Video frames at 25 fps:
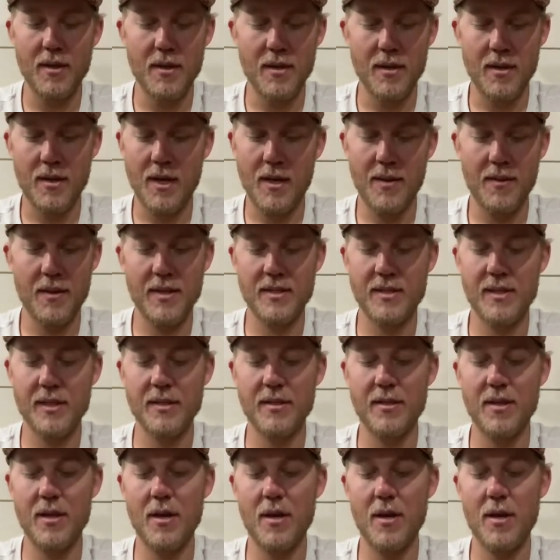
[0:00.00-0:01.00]
and this
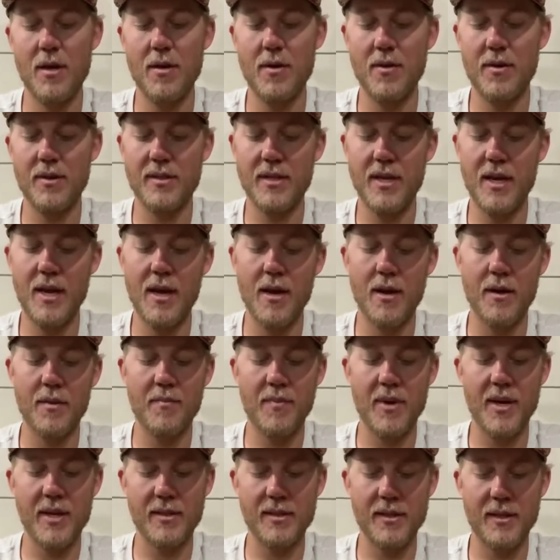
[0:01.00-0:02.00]
is the Usd Aeon
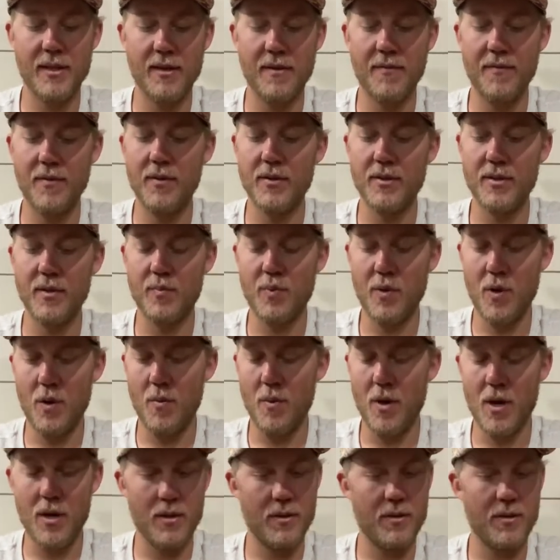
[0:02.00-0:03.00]
Basic. If it was a pro
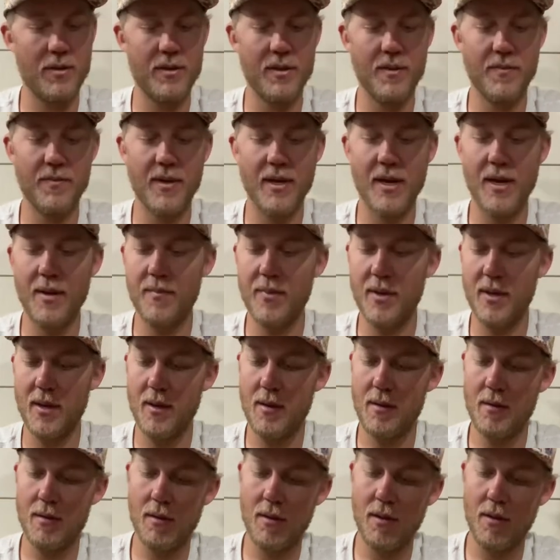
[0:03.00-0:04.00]
model or something, I'd
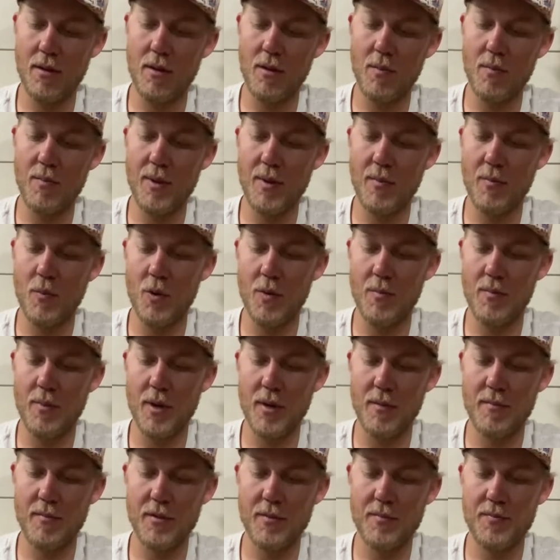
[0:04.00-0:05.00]
be a little bit more
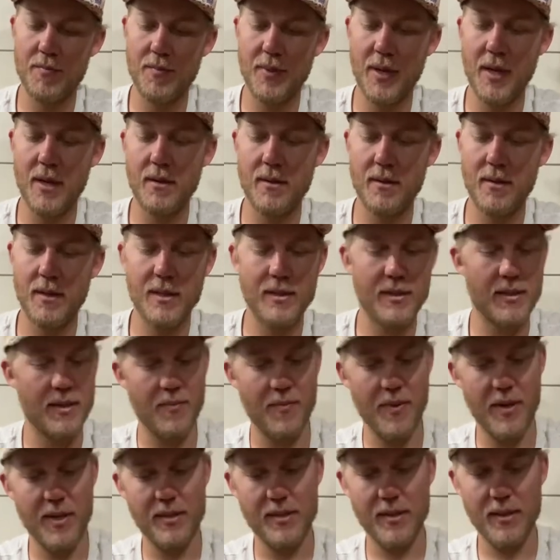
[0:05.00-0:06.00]
bummed, but it's the
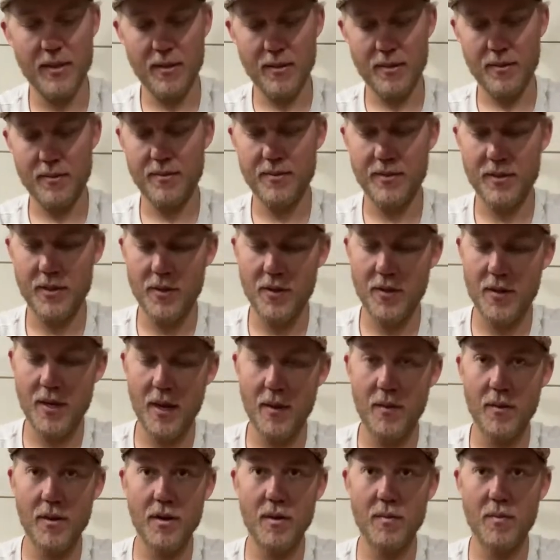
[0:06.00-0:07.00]
basic, so you
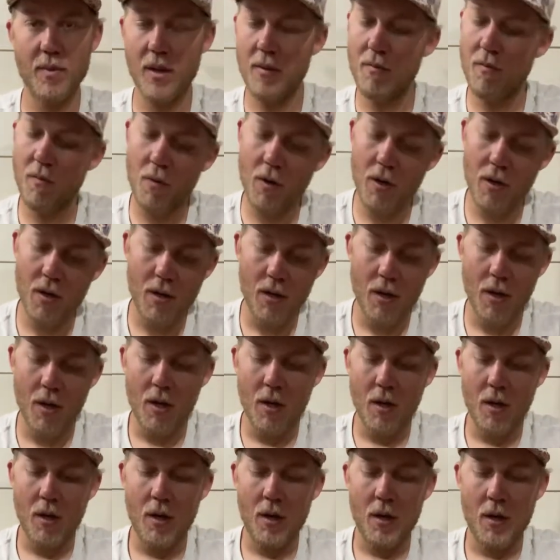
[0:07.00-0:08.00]
get what you pay for.
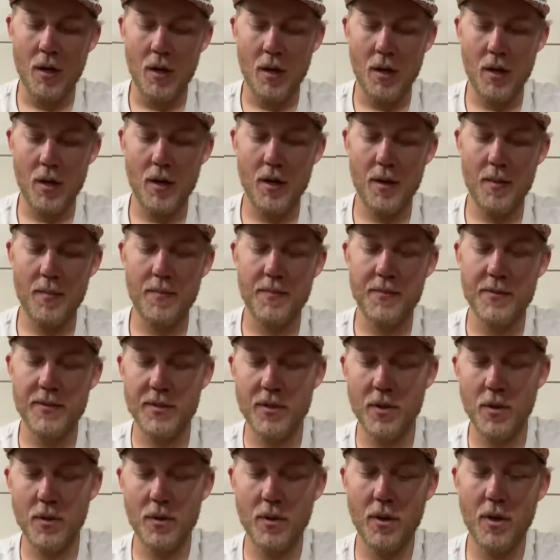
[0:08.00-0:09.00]
Let's
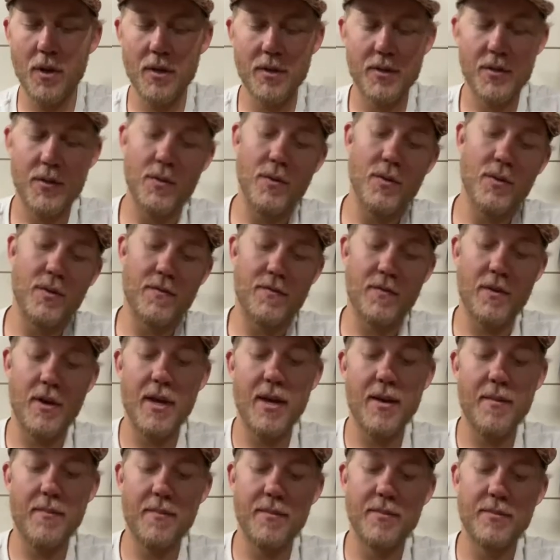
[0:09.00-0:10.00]
go on to the
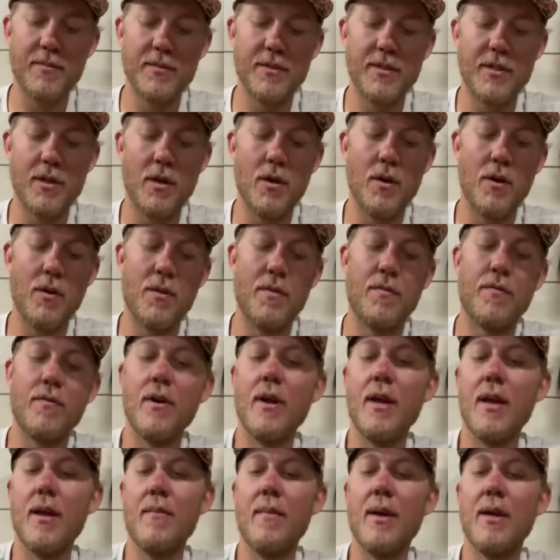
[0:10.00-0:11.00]
frame. So the
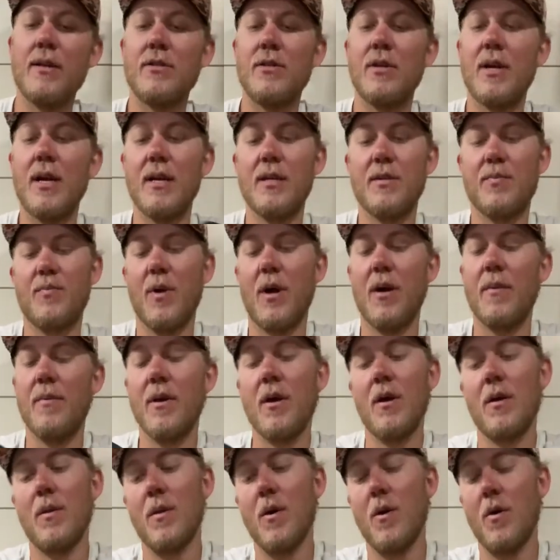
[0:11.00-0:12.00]
frame, as you guys
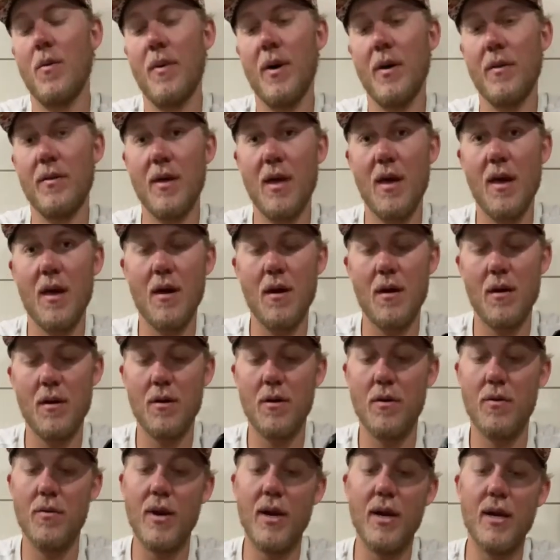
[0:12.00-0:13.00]
probably all know about the Aeon
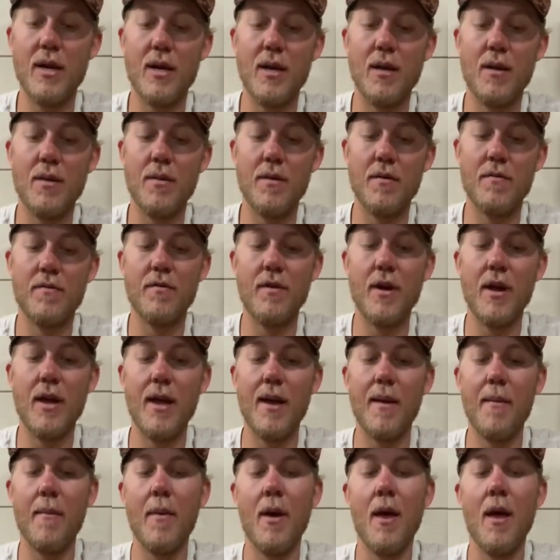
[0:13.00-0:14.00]
already, the
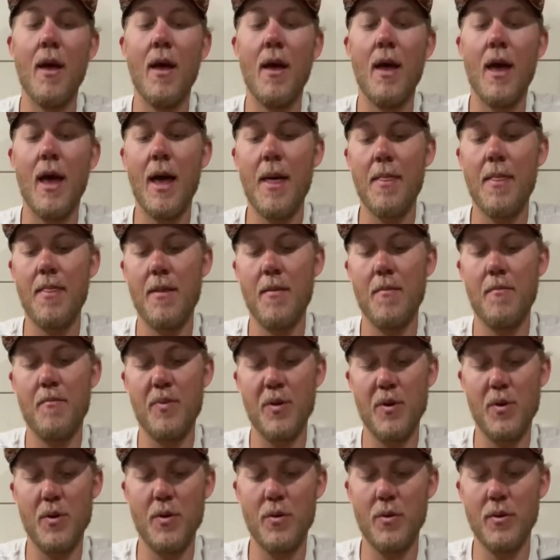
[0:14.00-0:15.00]
frame and the
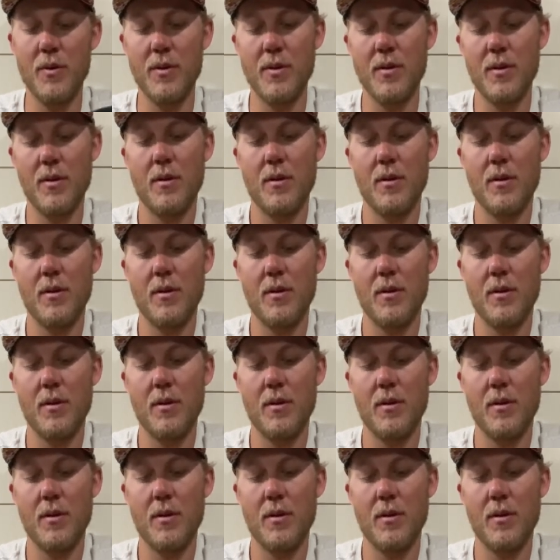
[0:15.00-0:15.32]
boot